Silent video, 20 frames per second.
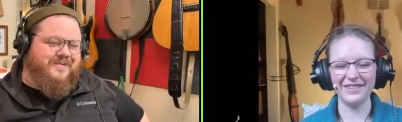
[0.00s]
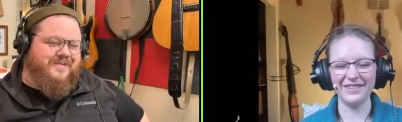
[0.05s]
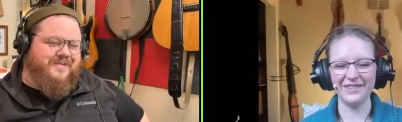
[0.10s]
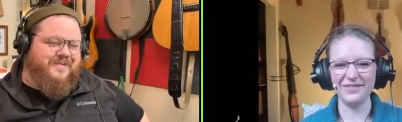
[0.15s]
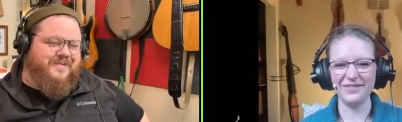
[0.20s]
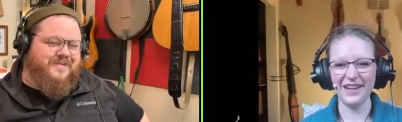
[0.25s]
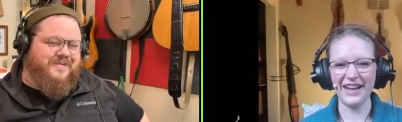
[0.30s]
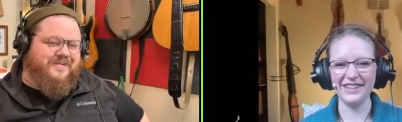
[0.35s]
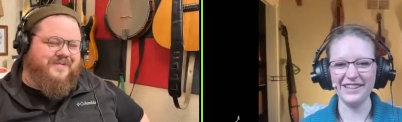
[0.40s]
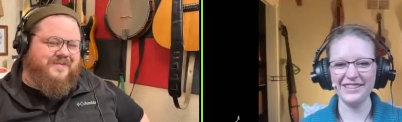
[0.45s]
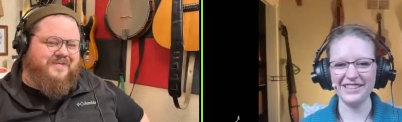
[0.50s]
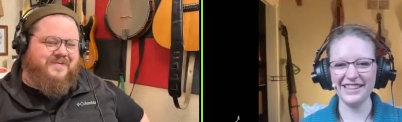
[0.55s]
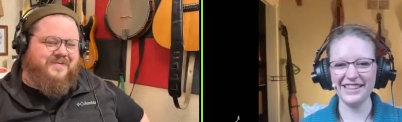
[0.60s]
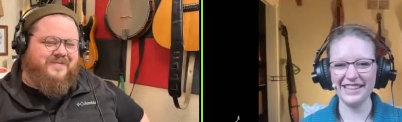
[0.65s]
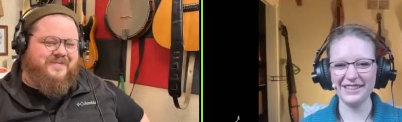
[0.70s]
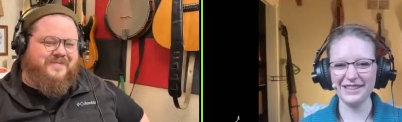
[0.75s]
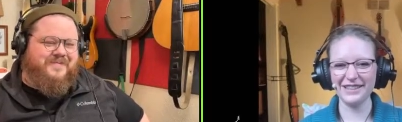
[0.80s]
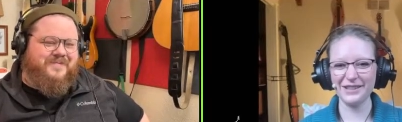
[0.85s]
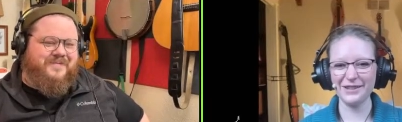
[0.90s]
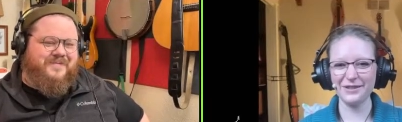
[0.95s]
Speaker 1: know. I just
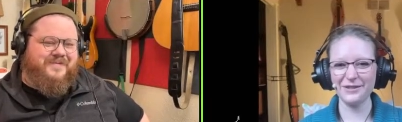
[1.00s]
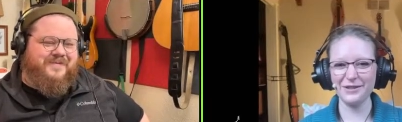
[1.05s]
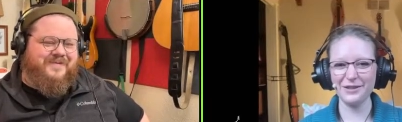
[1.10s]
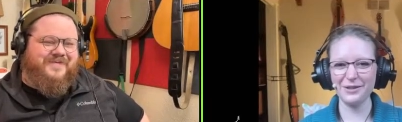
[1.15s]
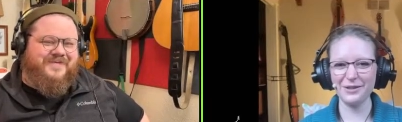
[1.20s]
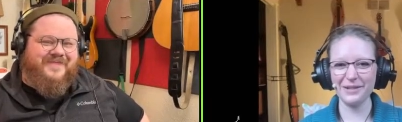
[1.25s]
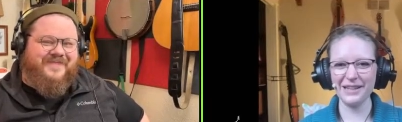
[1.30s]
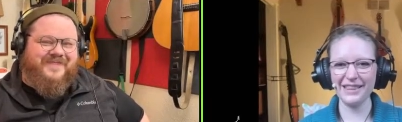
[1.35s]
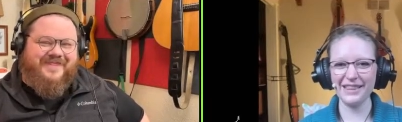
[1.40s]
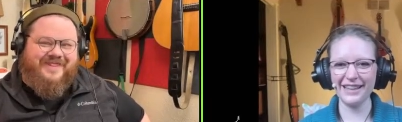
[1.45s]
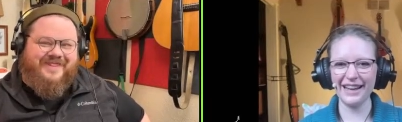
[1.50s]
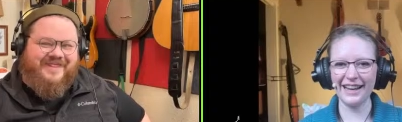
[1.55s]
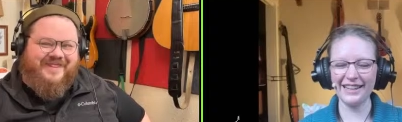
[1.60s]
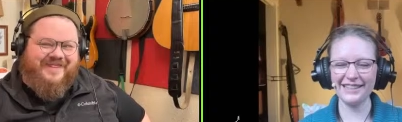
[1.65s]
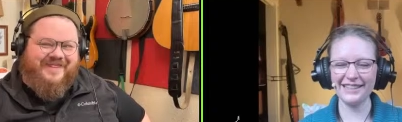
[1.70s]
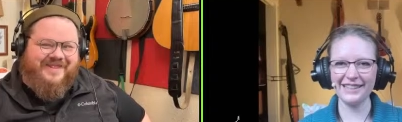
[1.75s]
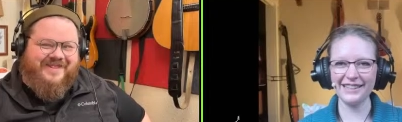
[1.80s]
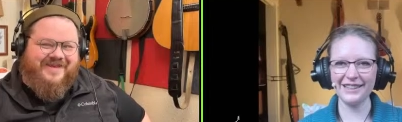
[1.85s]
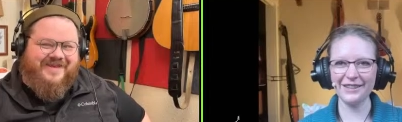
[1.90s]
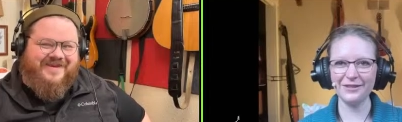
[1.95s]
think it's so sweet the
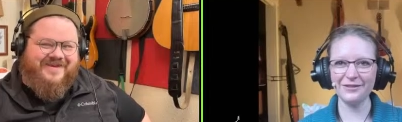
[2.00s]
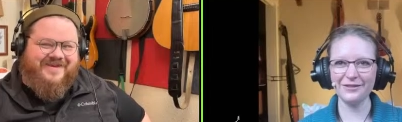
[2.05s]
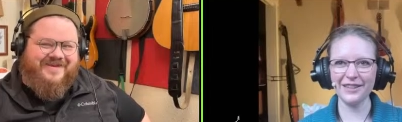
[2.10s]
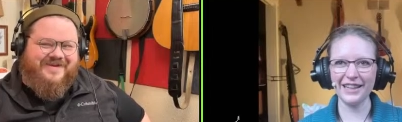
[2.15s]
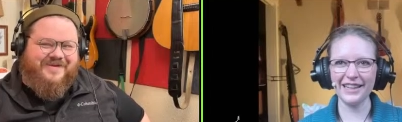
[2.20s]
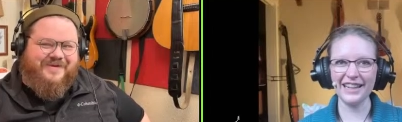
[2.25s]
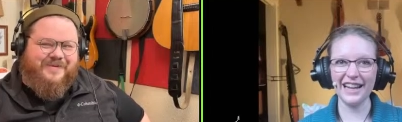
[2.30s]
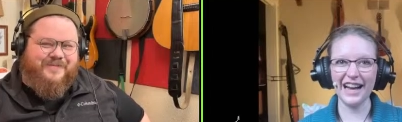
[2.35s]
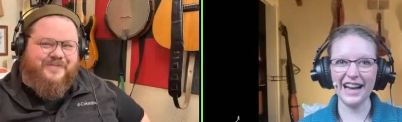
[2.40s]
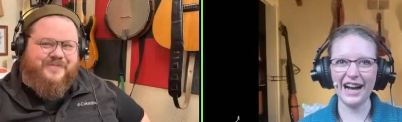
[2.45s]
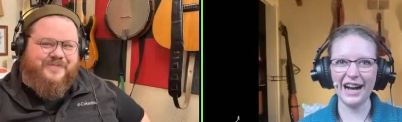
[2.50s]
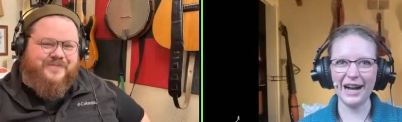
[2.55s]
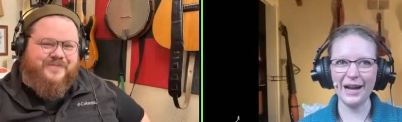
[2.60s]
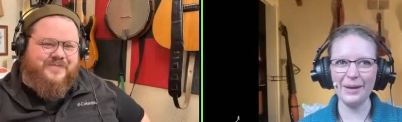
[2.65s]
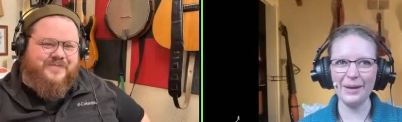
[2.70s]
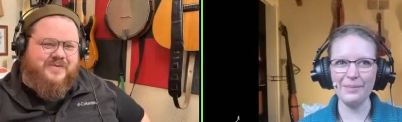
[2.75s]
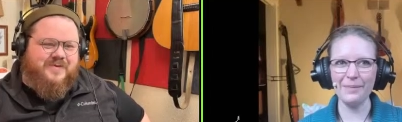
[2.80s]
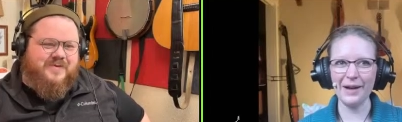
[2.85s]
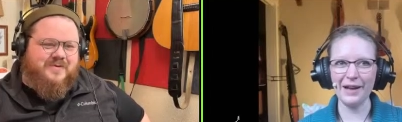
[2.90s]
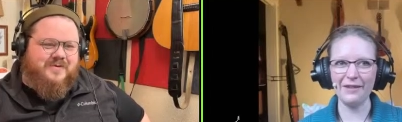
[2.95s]
idea of like
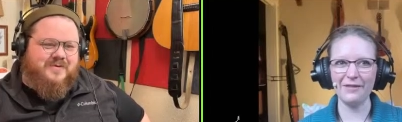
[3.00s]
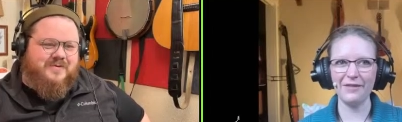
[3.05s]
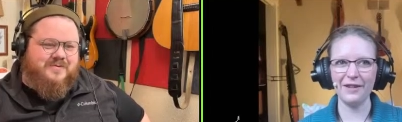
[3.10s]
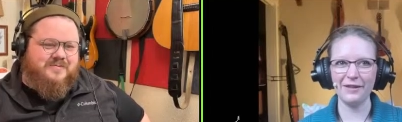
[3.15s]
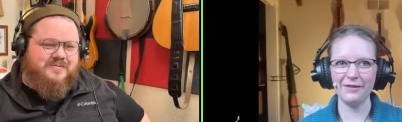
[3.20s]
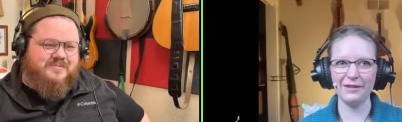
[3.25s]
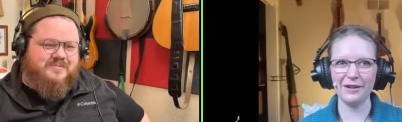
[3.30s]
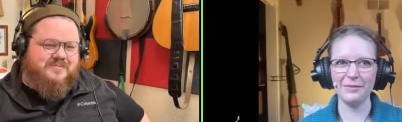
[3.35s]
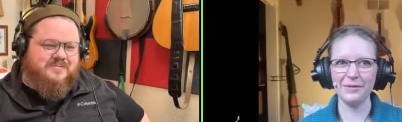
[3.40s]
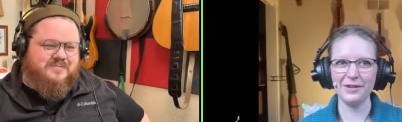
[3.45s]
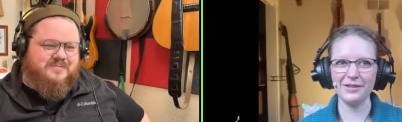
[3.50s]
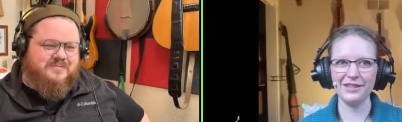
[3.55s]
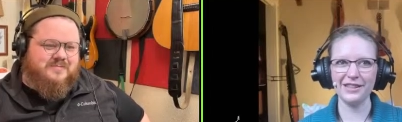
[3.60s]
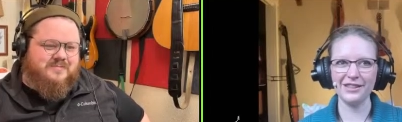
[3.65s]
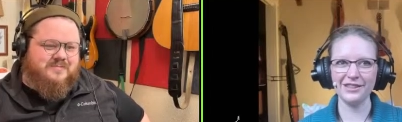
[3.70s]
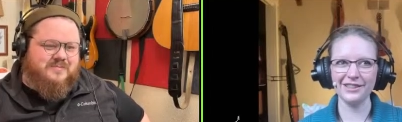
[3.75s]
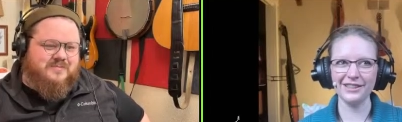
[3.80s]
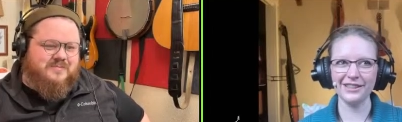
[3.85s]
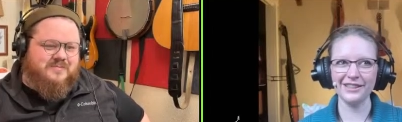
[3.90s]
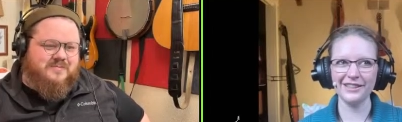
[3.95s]
I'm my favorite
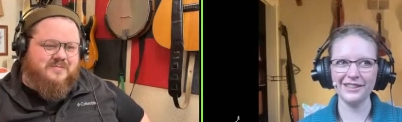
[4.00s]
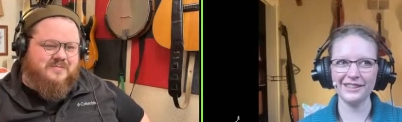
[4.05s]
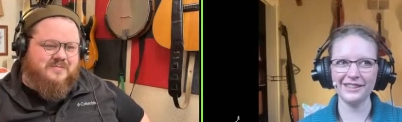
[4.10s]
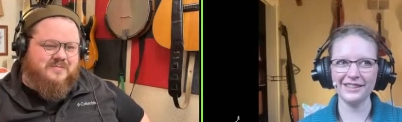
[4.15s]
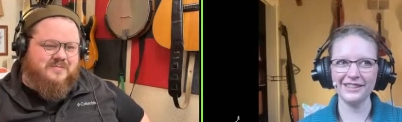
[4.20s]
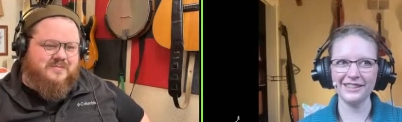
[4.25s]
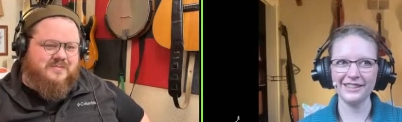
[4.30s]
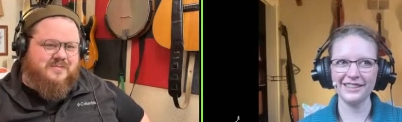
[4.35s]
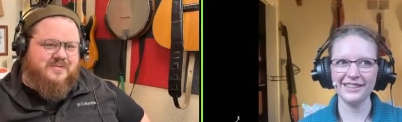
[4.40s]
musician.